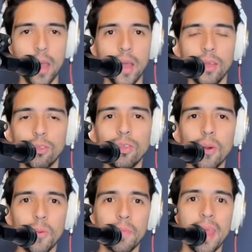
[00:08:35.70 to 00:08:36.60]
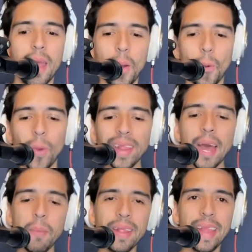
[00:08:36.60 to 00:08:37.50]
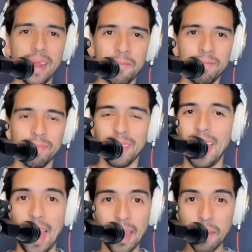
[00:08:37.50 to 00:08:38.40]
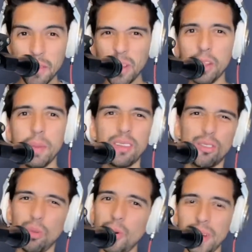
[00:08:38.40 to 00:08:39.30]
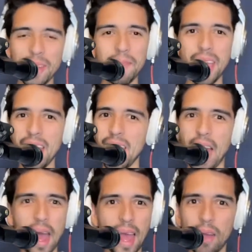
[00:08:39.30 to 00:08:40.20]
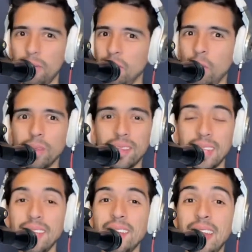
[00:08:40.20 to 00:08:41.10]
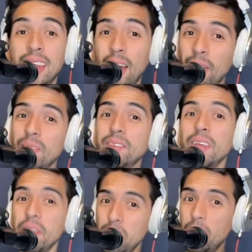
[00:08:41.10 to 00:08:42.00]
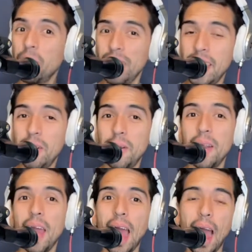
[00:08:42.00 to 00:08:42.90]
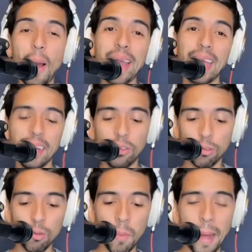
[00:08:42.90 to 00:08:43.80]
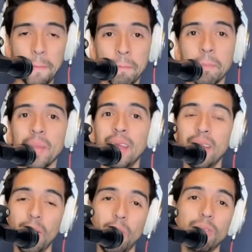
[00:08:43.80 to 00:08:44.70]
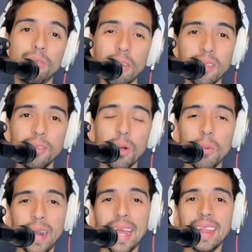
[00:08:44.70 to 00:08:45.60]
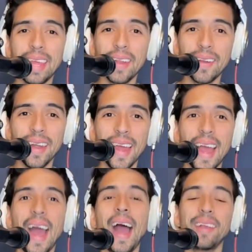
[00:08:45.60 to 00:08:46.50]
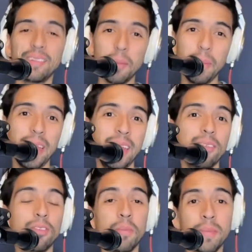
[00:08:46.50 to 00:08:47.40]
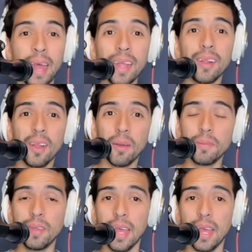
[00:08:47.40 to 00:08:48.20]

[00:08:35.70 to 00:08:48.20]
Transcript: So, what happened then? I'm giving you a little bit story on all these things, and now I'm gonna tell you later how I got into Zumba. On 2012, when I got here, I started playing some nightclubs